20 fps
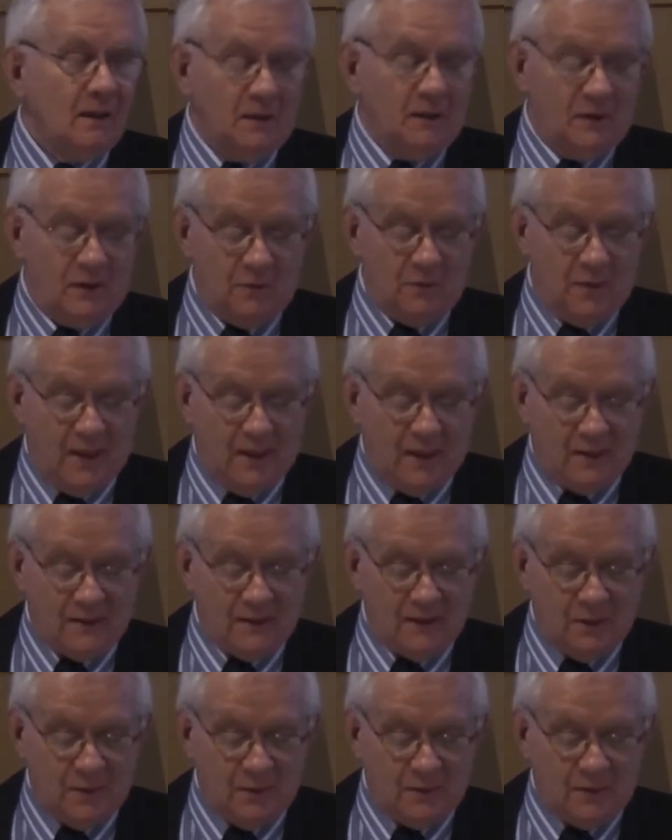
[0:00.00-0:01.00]
you
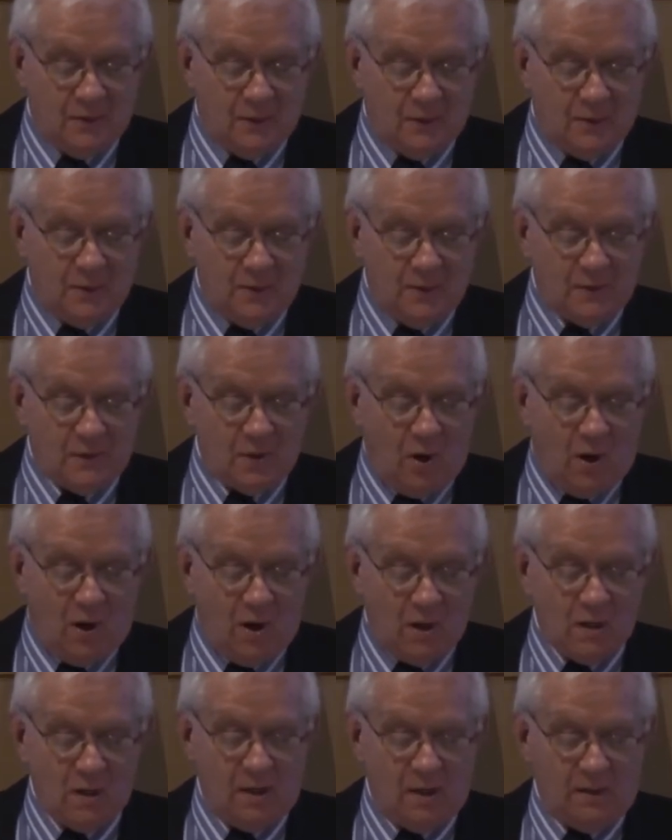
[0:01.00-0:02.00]
had to
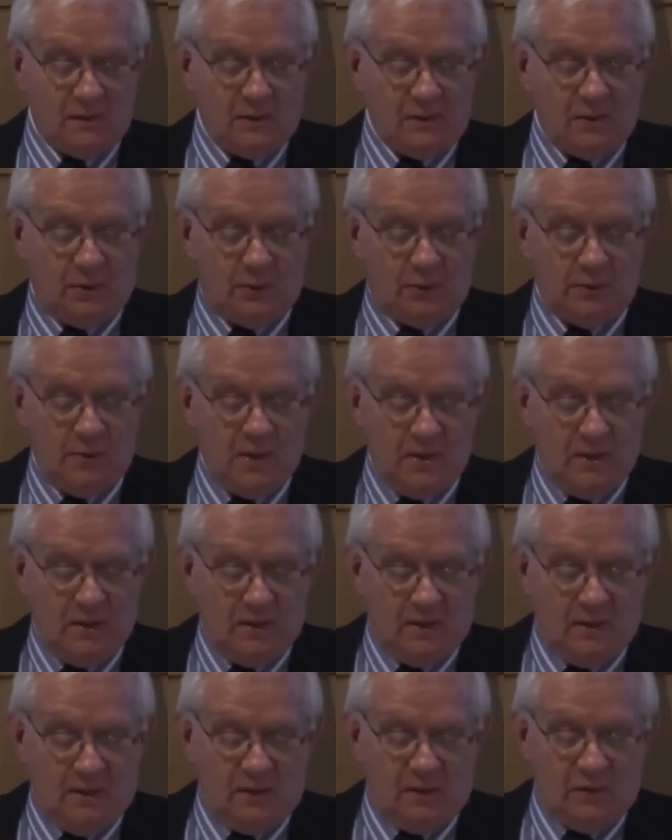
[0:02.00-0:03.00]
talk to
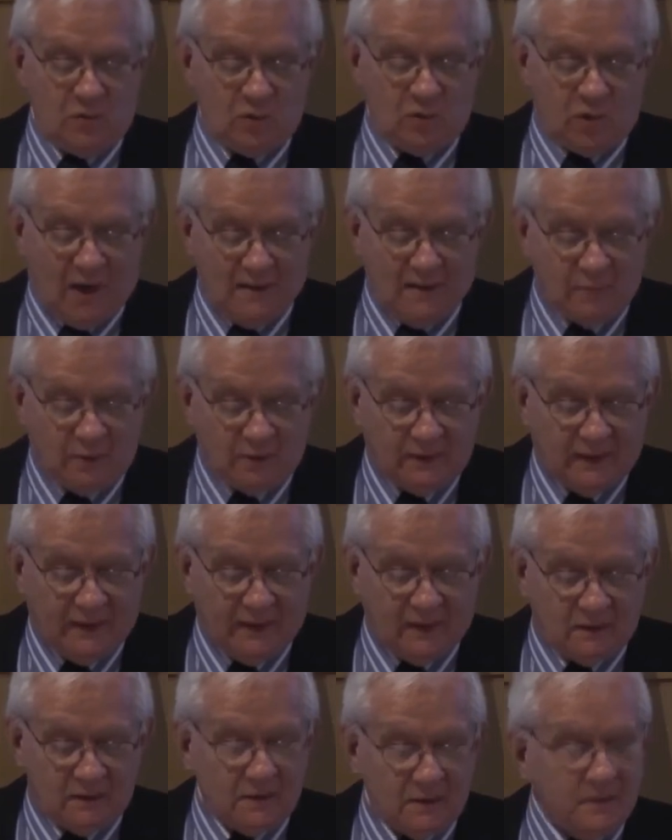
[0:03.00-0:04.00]
tribal
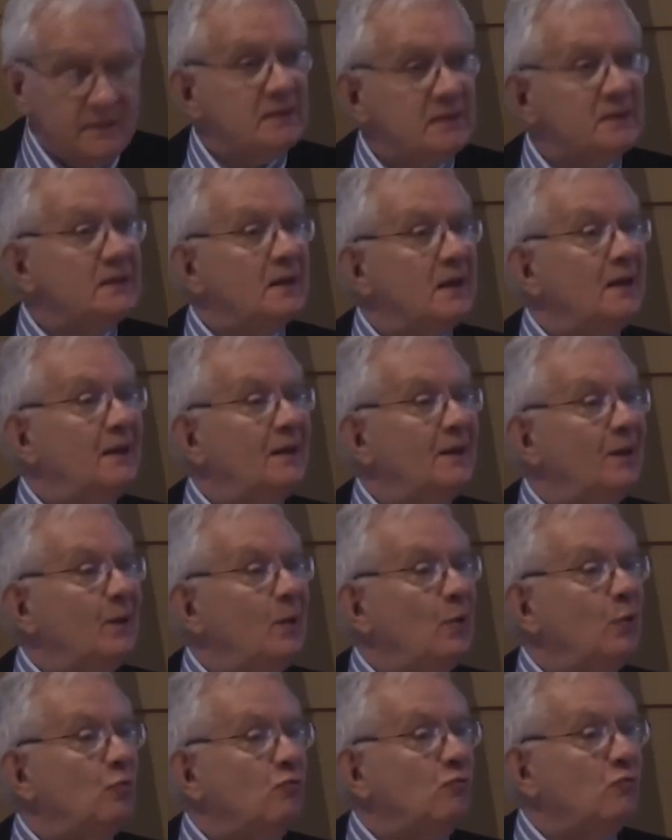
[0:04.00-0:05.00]
leaders,
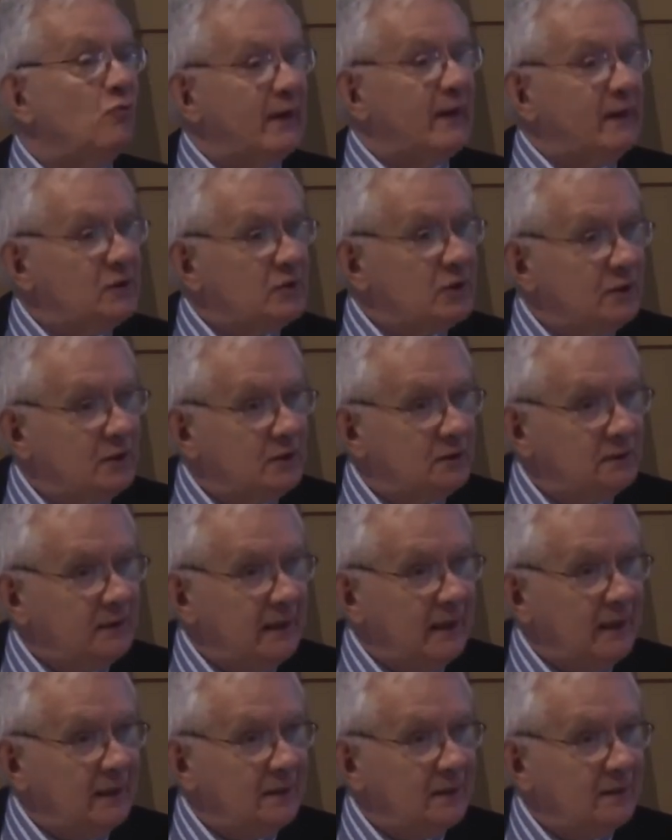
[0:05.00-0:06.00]
regional
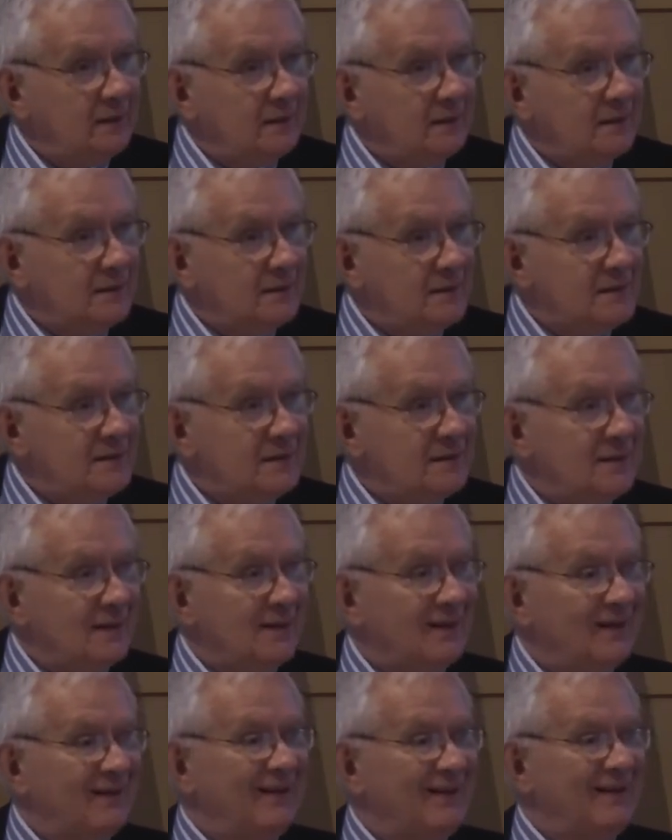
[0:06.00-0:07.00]
leaders,
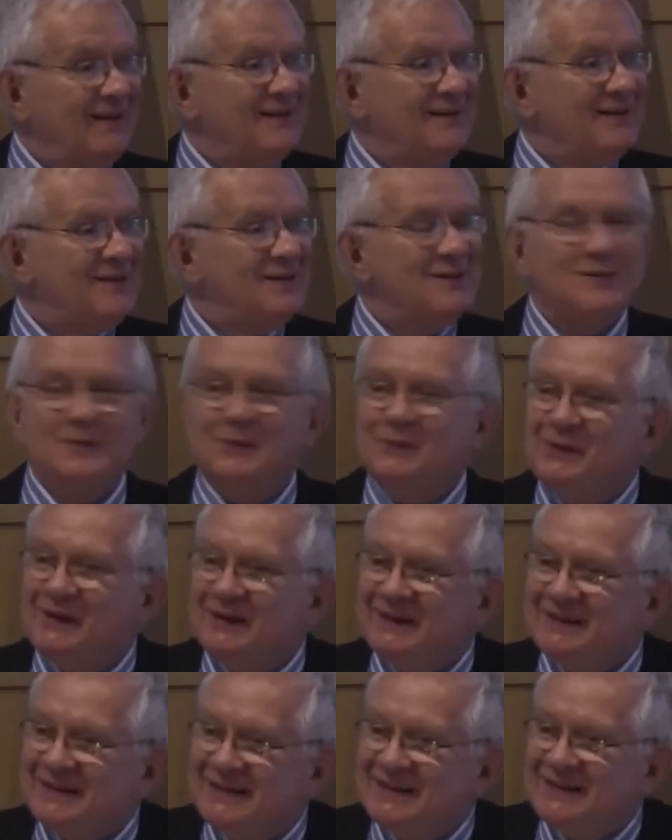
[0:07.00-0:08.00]

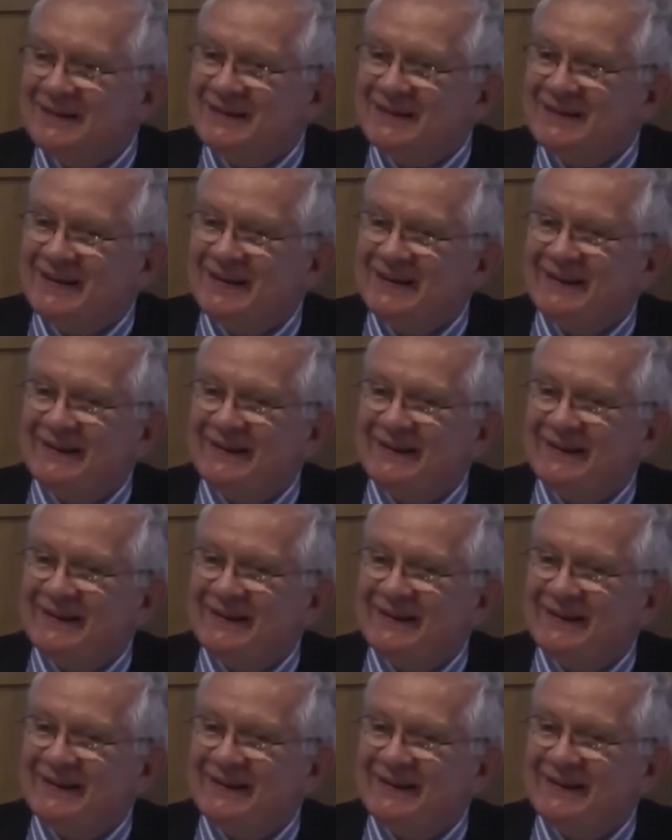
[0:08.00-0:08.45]
students,